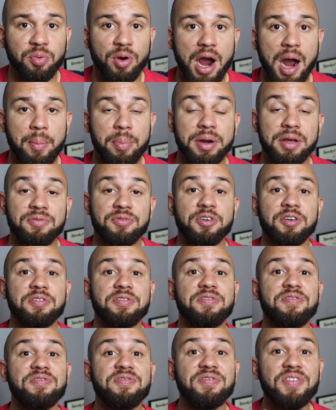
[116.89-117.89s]
property for
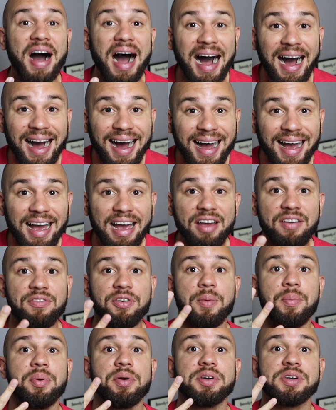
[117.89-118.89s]

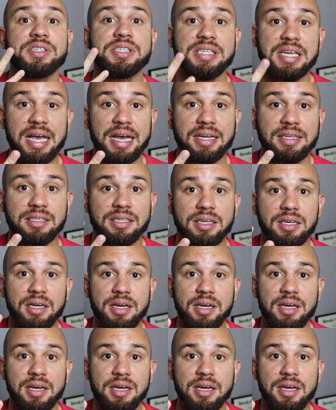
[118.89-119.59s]
5%.